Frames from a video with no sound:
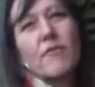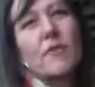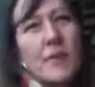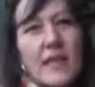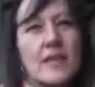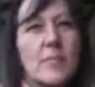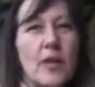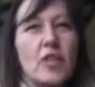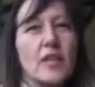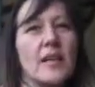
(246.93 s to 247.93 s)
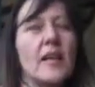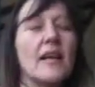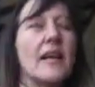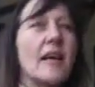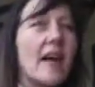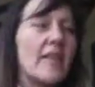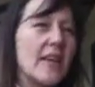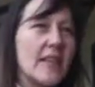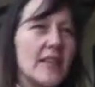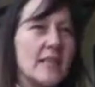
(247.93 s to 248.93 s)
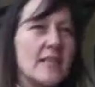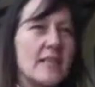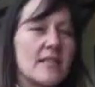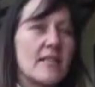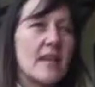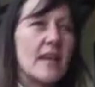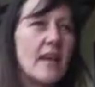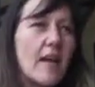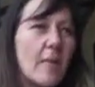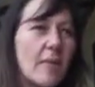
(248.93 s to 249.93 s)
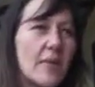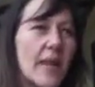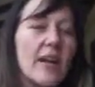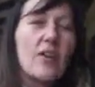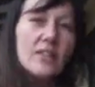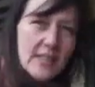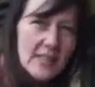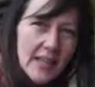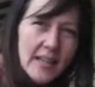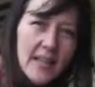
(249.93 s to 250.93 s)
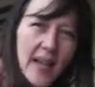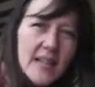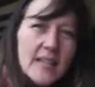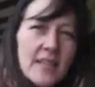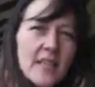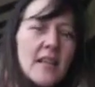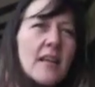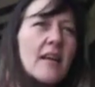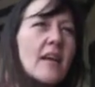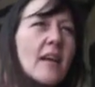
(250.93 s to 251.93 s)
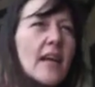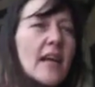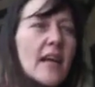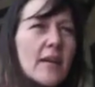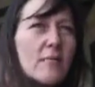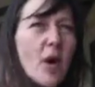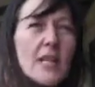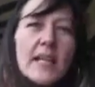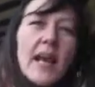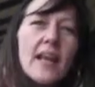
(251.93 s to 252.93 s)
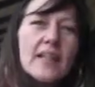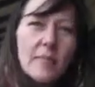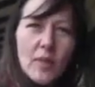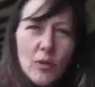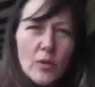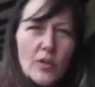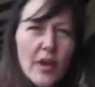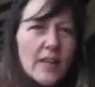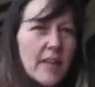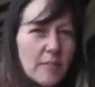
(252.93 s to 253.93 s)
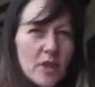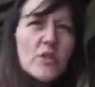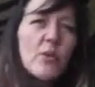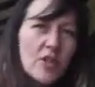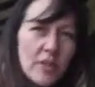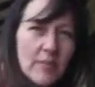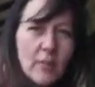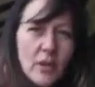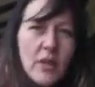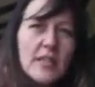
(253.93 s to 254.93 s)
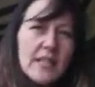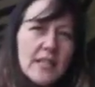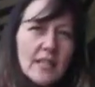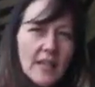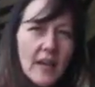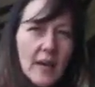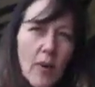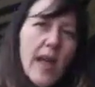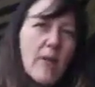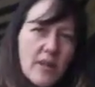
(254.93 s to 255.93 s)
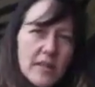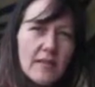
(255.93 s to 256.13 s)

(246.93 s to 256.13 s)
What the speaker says: For me especially, and the kids, they got to see that in my telling them, but also them just watching me what I did, and how I